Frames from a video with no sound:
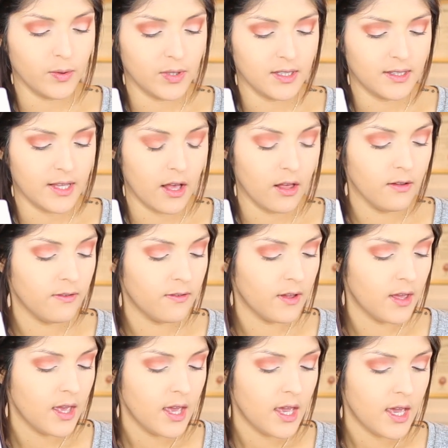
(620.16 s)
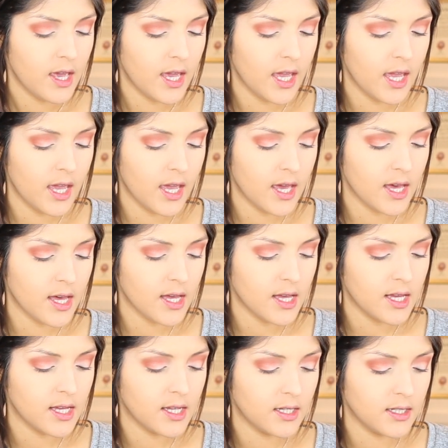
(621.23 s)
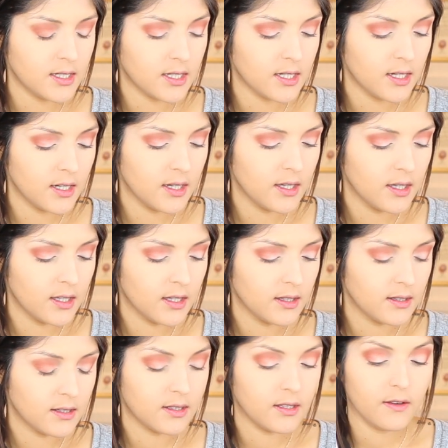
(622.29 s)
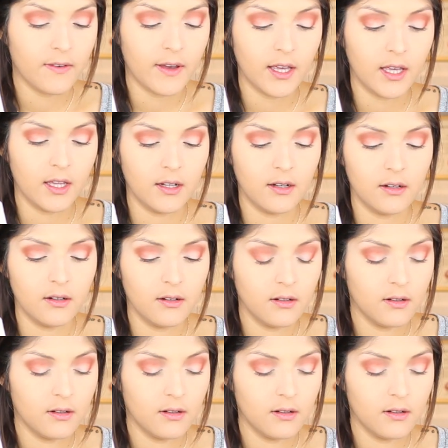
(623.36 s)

to Self. And see if I can